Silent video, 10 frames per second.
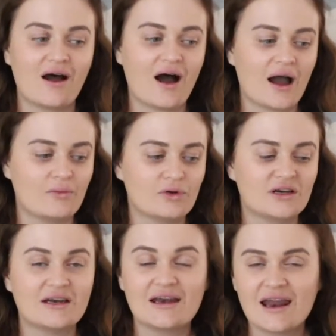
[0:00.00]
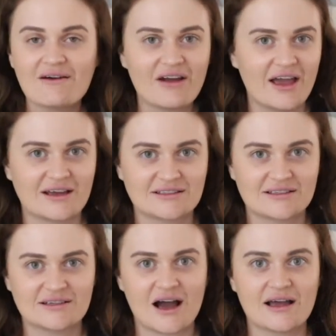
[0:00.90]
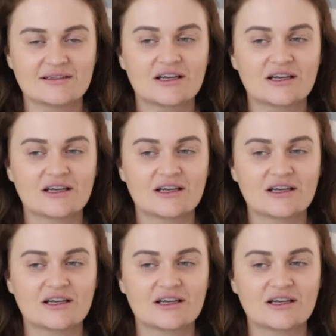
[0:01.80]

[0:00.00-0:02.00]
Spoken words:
I would never exercise.